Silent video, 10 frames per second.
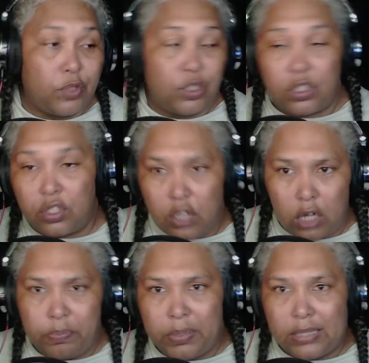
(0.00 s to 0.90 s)
which is
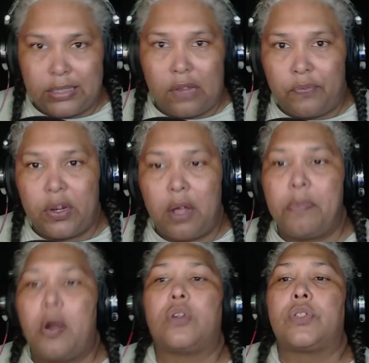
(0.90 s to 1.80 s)
not put herself in a
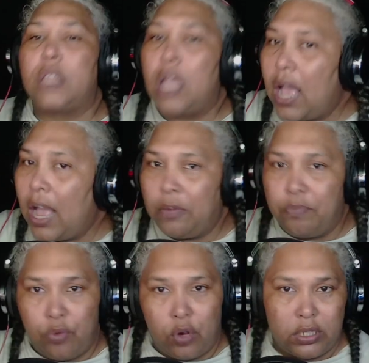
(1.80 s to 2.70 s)
box, and
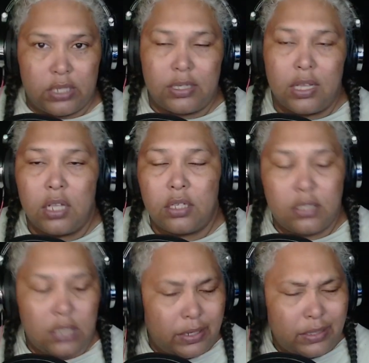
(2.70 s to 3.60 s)
brought it
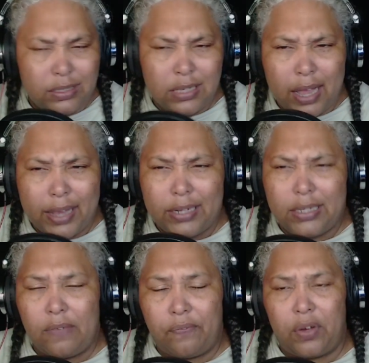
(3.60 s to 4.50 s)
an entirely
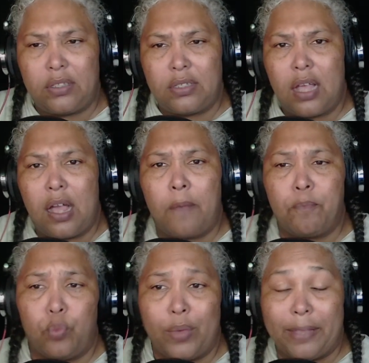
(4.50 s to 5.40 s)
different
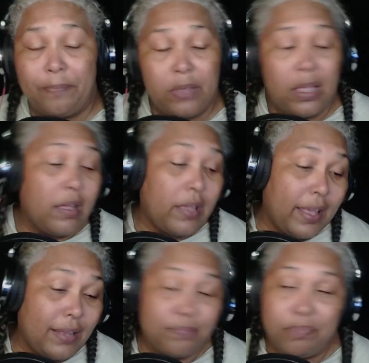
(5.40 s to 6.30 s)
way.
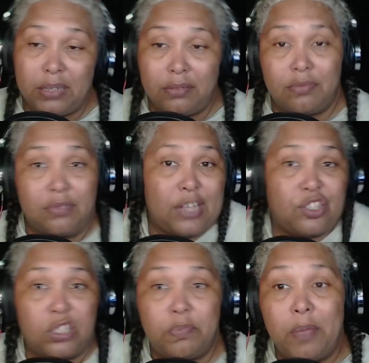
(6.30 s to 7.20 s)
But
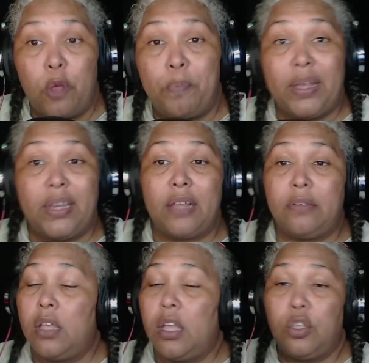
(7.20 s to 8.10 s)
that's just my
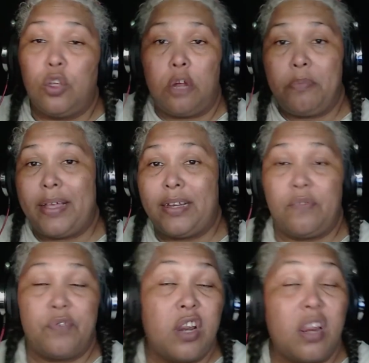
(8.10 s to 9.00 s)
opinion. You all might
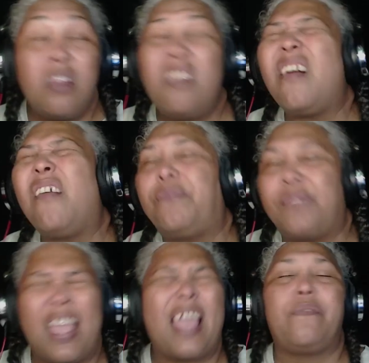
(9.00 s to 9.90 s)
have loved
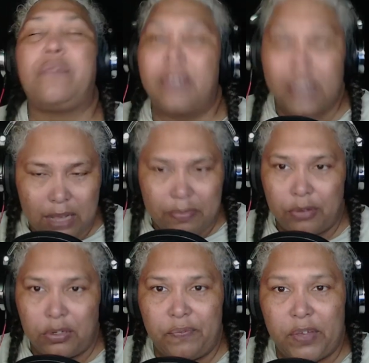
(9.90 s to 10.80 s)
everything
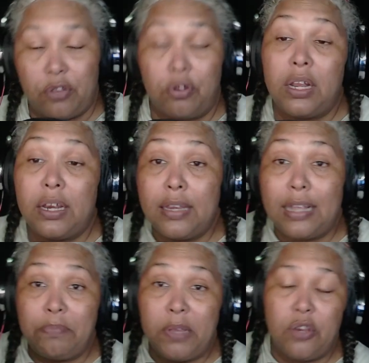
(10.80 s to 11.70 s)
about the video.
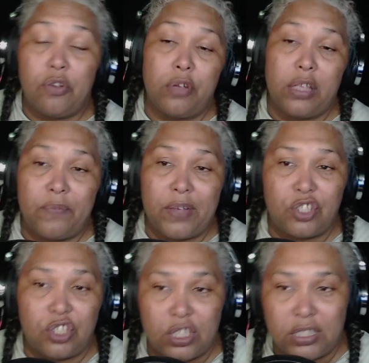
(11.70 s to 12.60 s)
Let me know if I
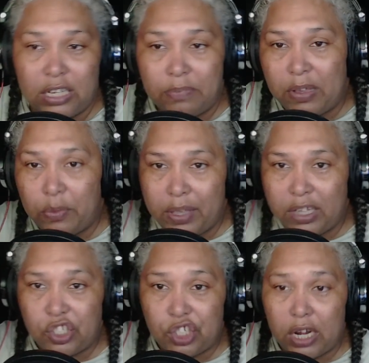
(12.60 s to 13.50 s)
should just eat my way
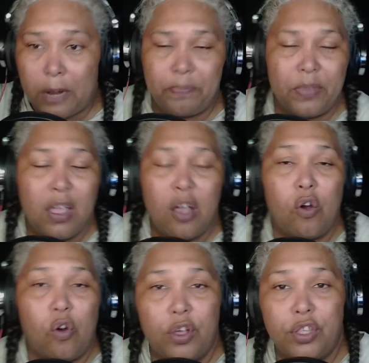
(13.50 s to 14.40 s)
and shut up,
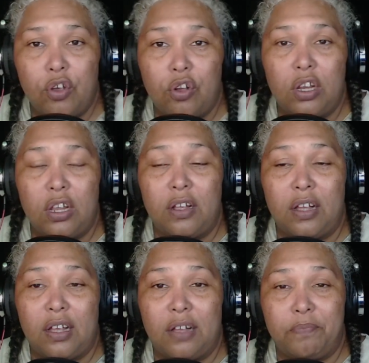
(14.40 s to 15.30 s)
or you
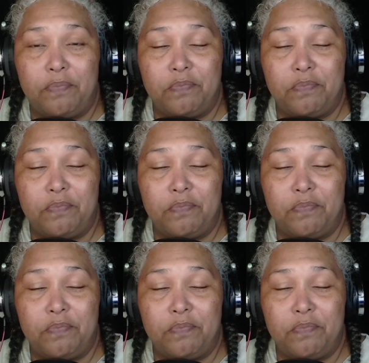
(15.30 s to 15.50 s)
all